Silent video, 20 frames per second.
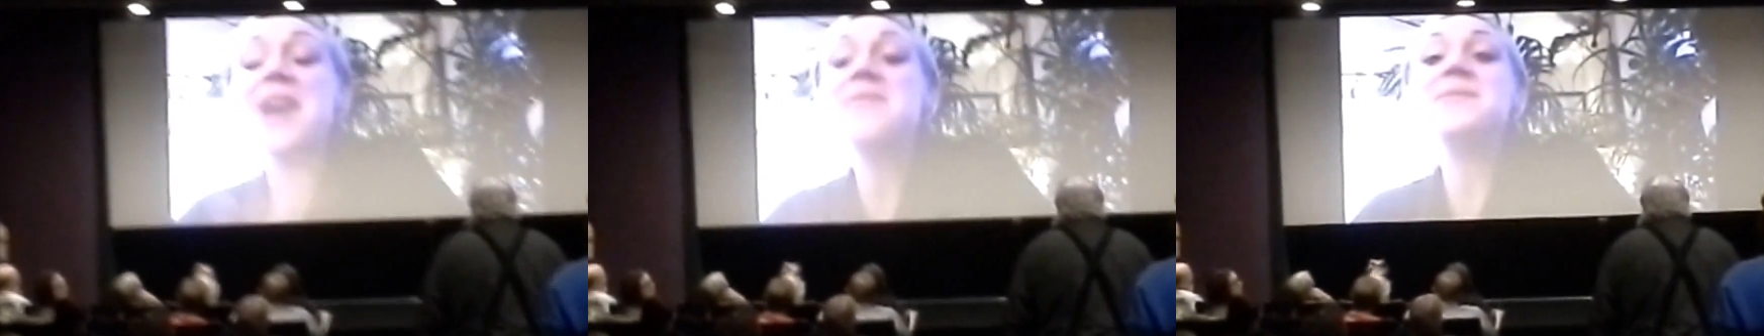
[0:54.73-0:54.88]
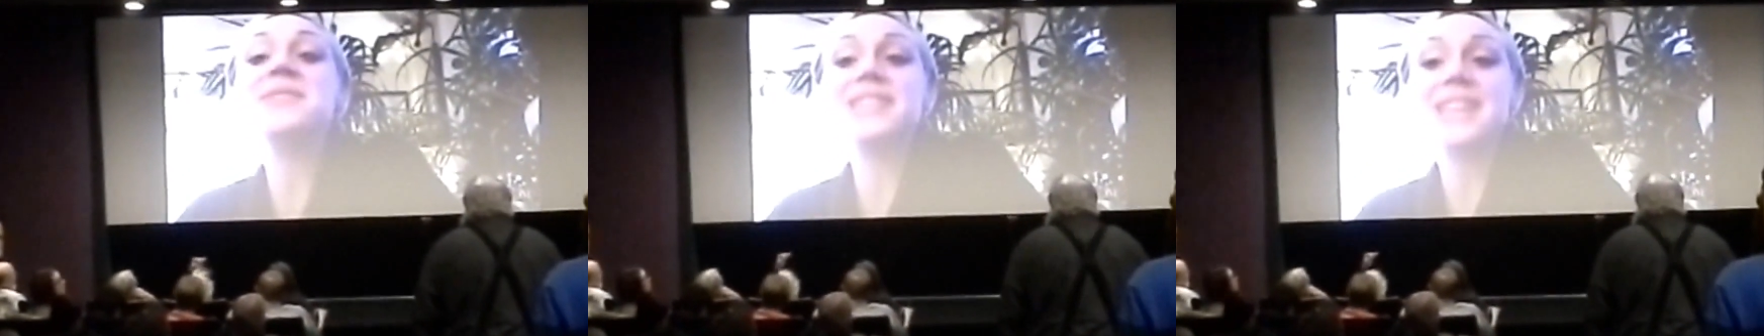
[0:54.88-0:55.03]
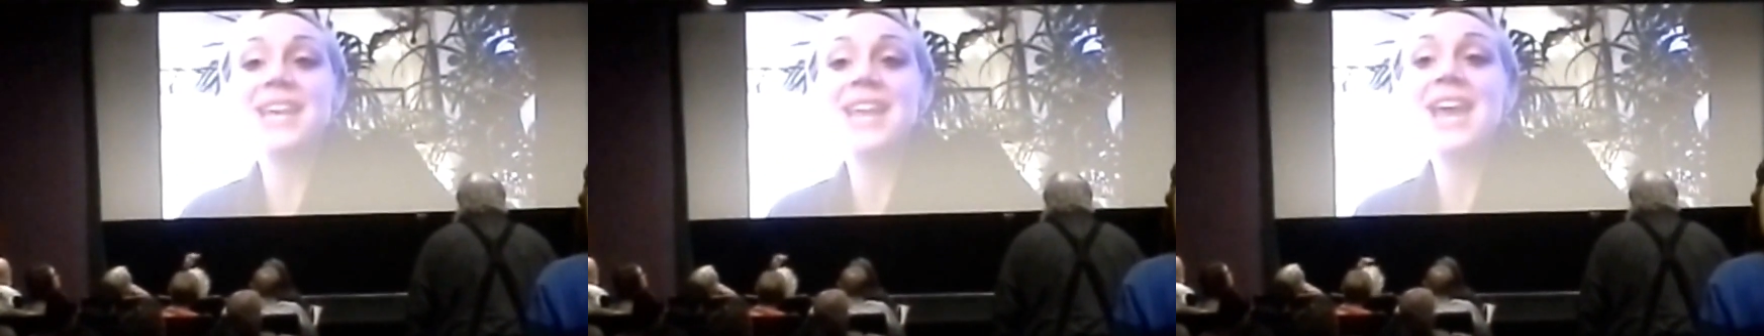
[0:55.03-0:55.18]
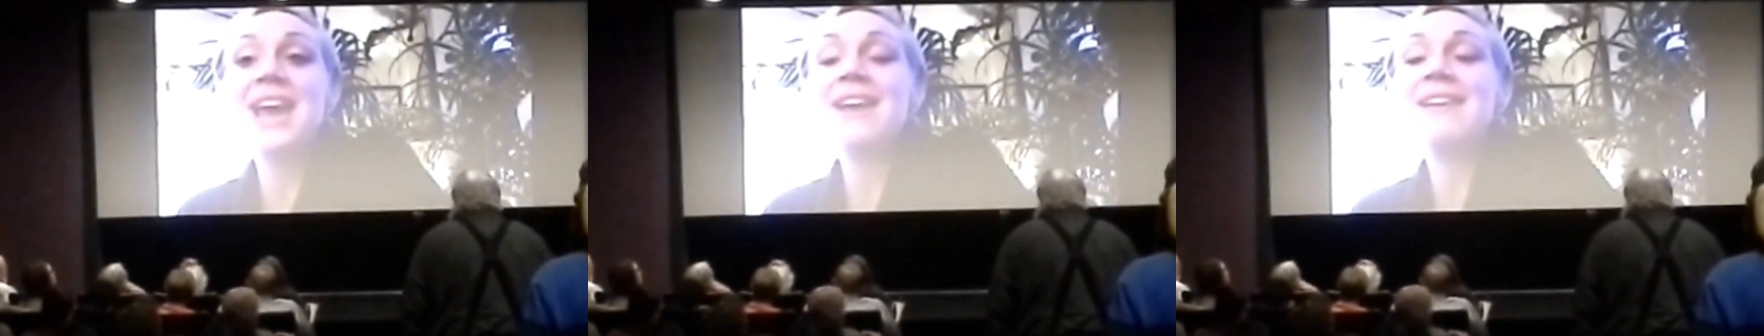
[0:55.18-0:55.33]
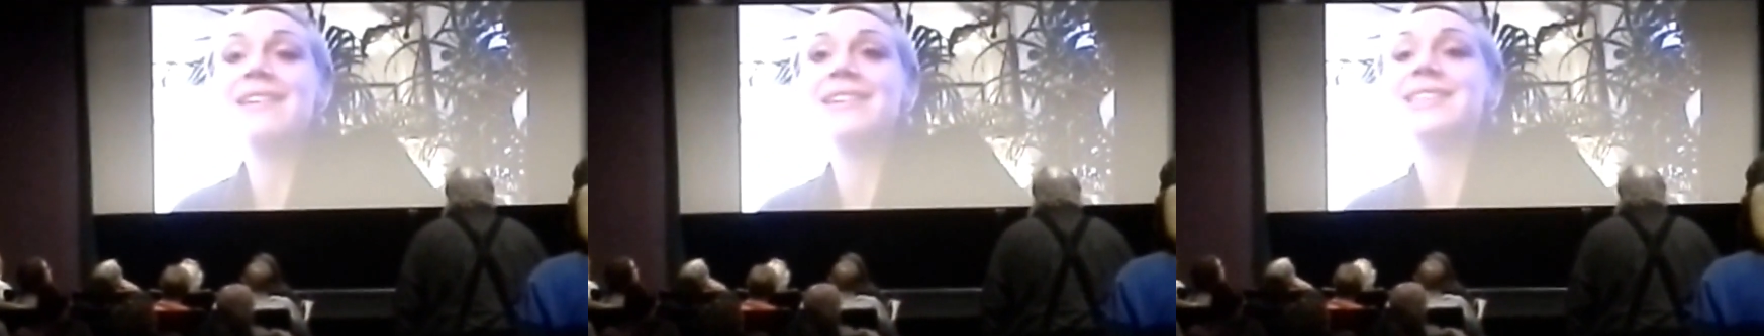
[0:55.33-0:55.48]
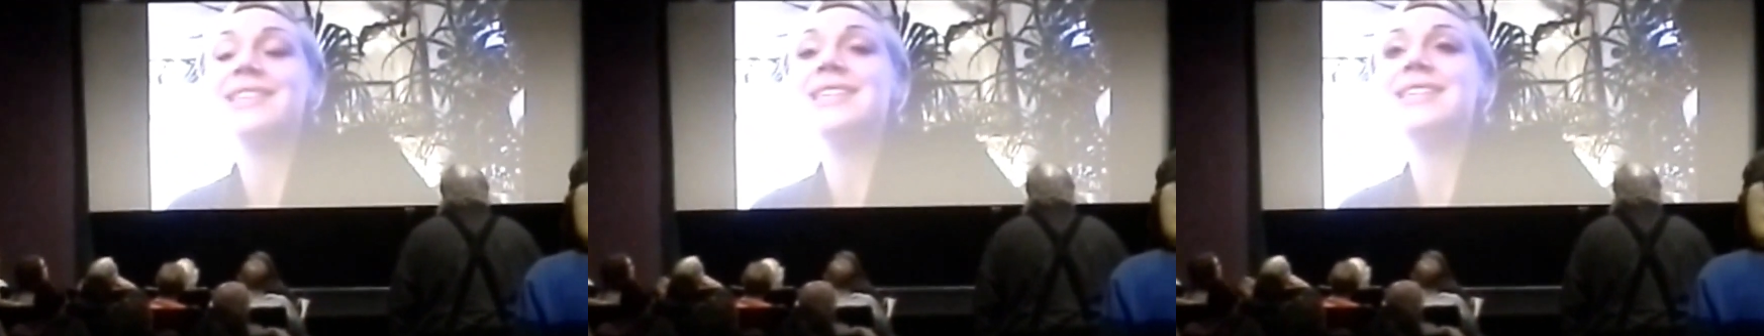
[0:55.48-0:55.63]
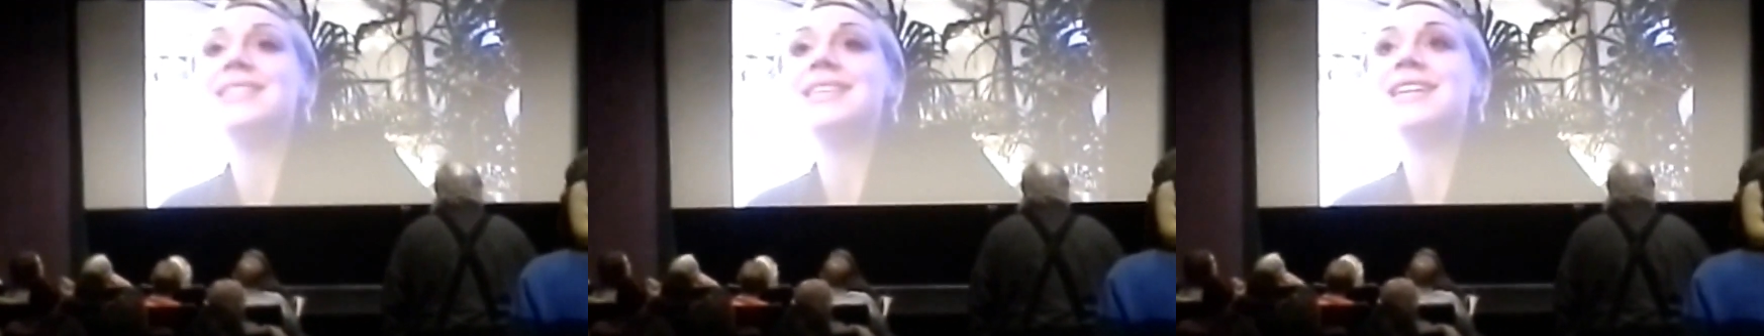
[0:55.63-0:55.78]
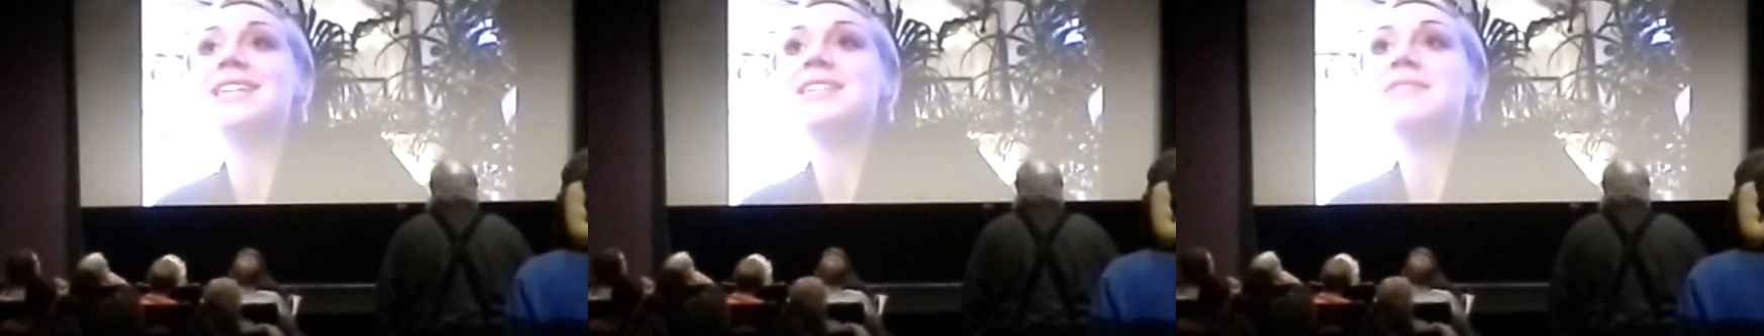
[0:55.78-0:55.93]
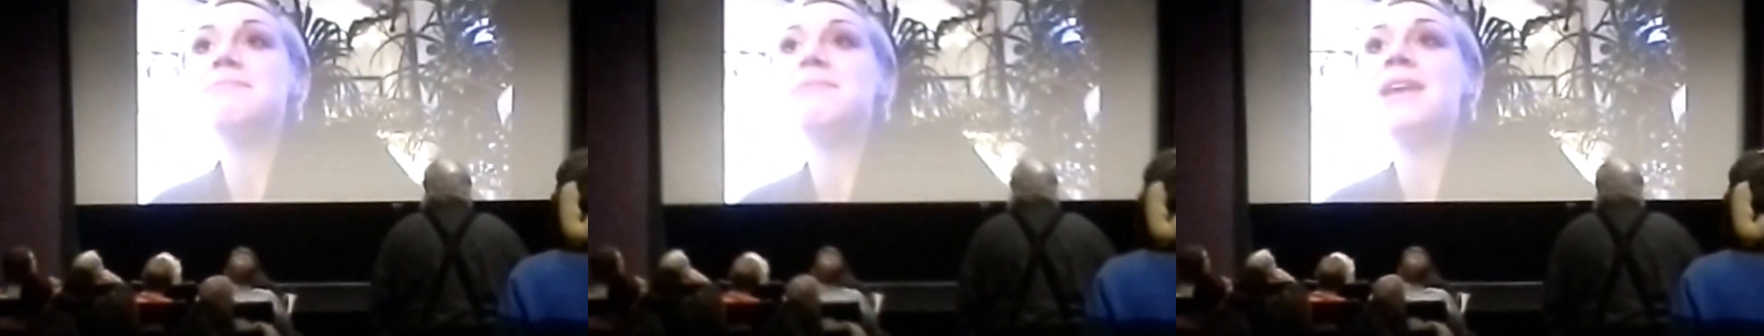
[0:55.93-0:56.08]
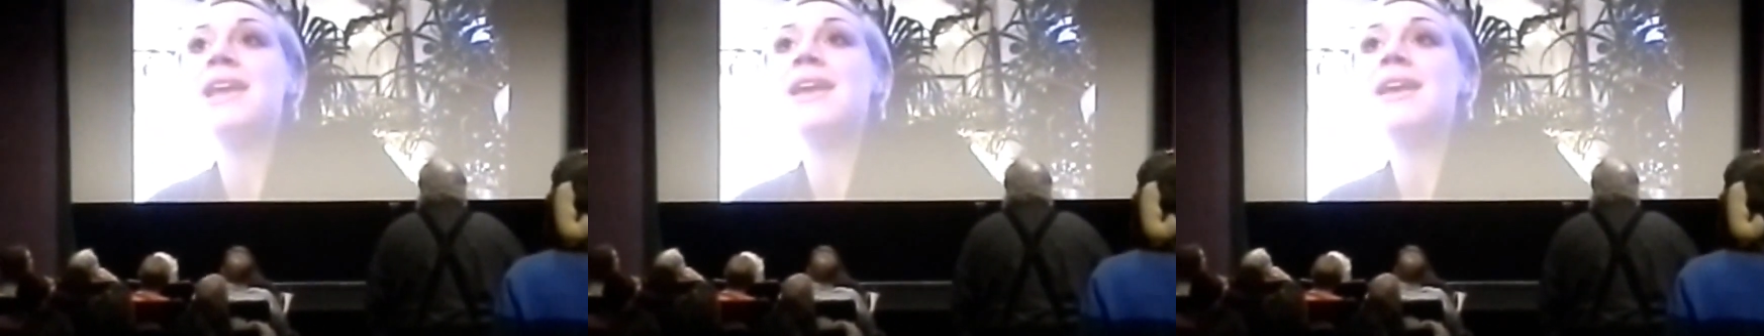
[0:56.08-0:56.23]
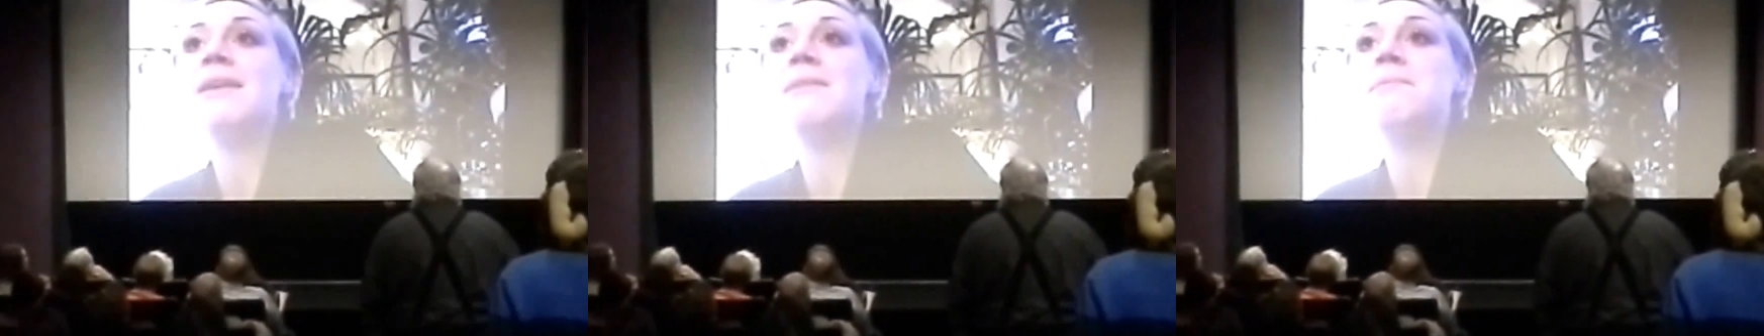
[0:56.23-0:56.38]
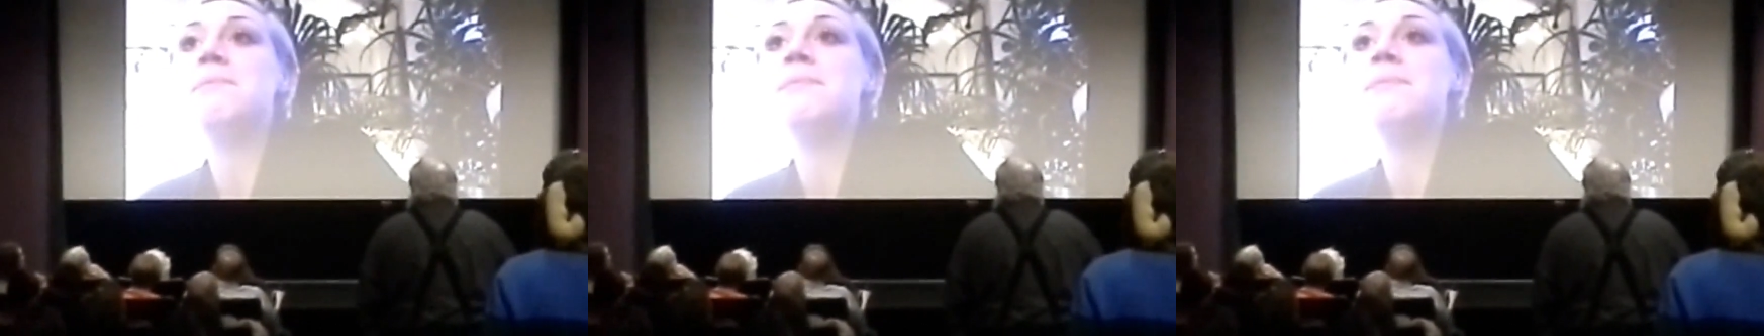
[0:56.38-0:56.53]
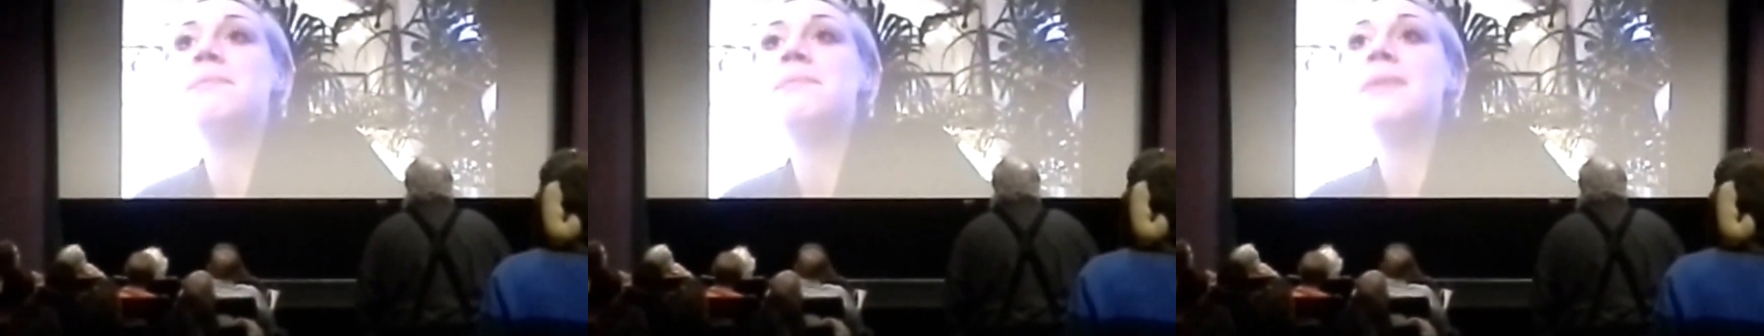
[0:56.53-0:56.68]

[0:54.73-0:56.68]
was hilarious. He said to me, um,